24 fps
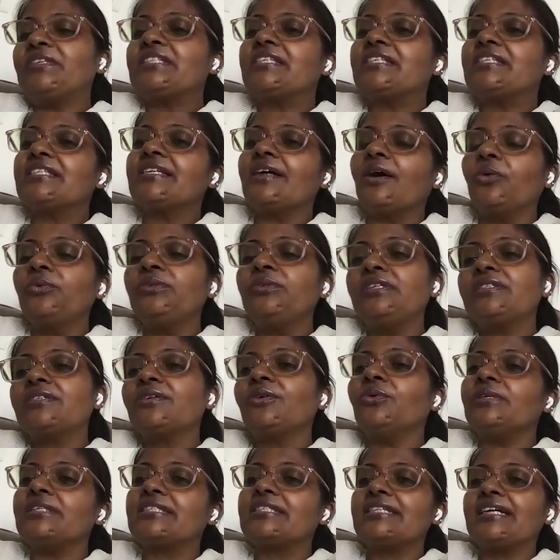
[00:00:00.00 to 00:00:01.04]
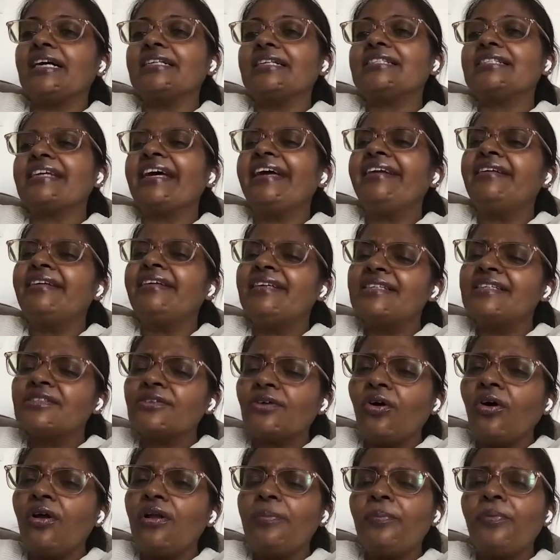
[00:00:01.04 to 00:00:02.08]
This is how the school starts, and it is
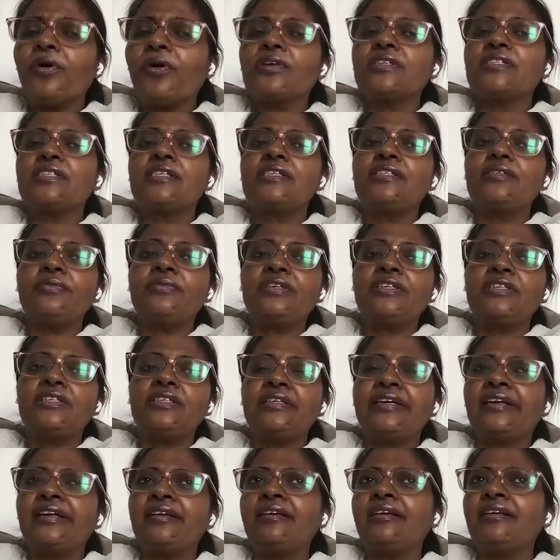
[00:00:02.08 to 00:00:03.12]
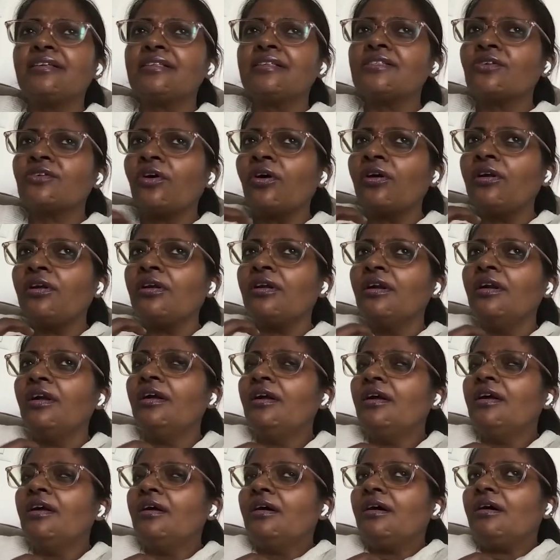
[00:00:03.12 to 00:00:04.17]
all positivity, and it is all,
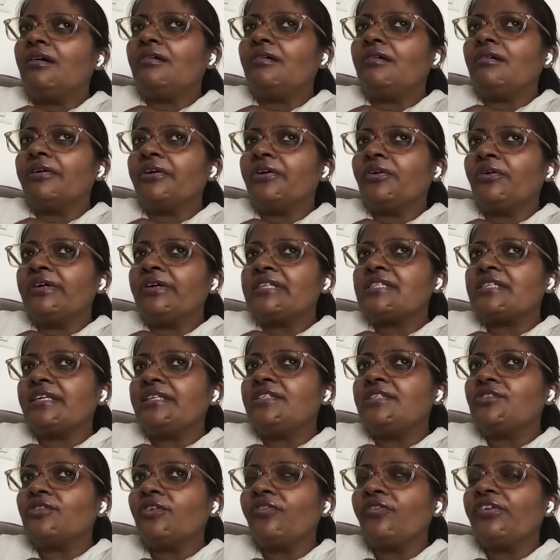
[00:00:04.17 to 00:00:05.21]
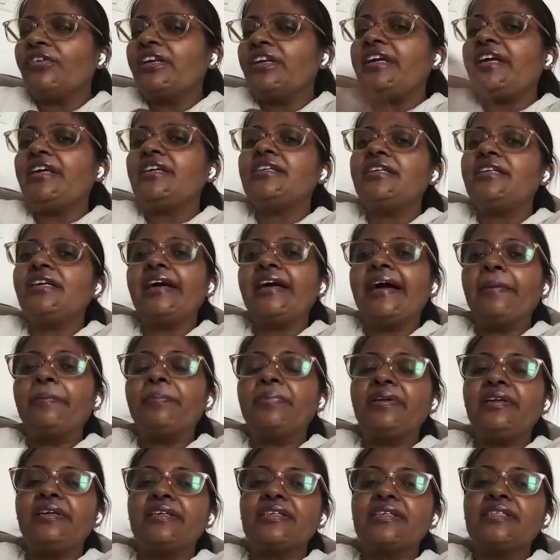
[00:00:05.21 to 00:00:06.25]
uh, you know, a sense of creating
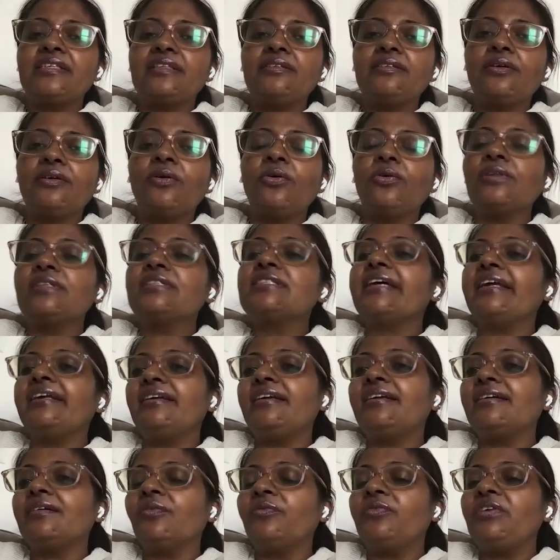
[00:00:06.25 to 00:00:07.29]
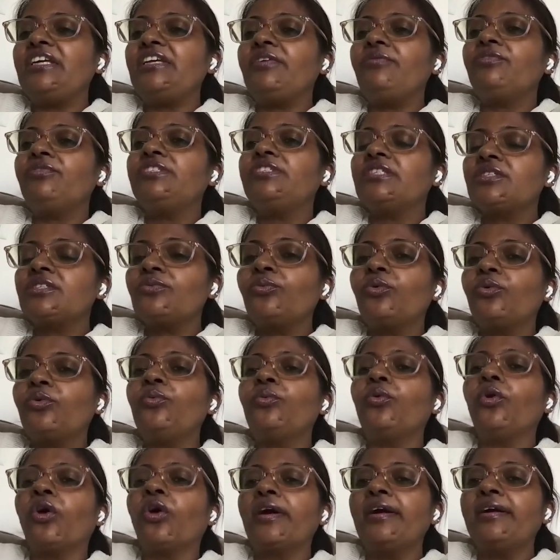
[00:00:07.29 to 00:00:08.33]
happiness in the whole center. We just
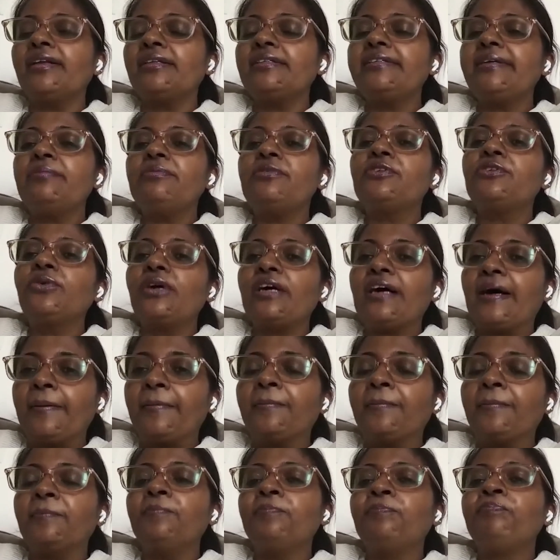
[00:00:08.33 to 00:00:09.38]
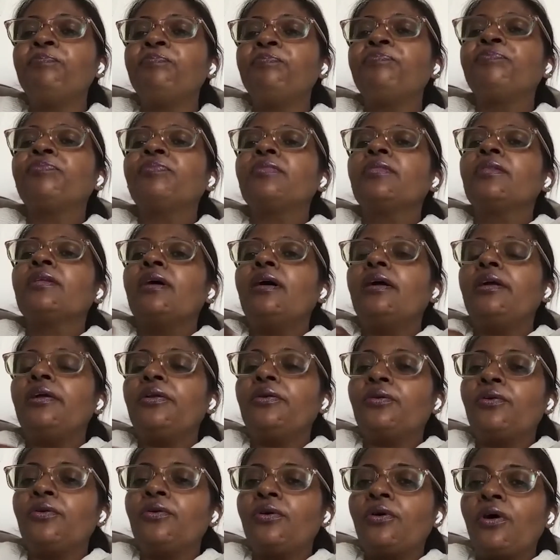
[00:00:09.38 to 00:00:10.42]
would want them to come,
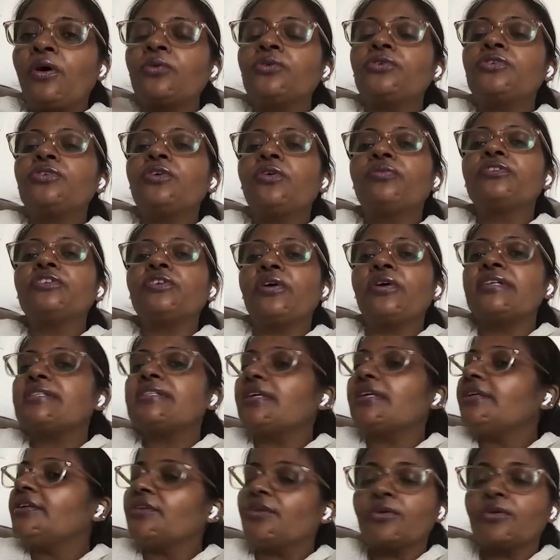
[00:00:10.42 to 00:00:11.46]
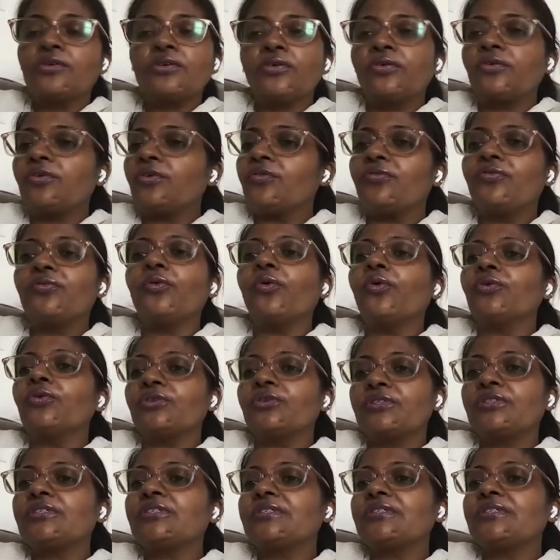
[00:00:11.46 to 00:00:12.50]
you know, out of choice and not out of
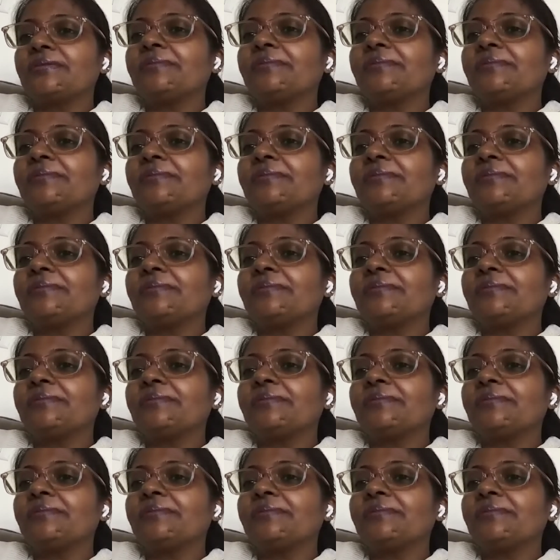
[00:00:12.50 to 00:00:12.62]
force.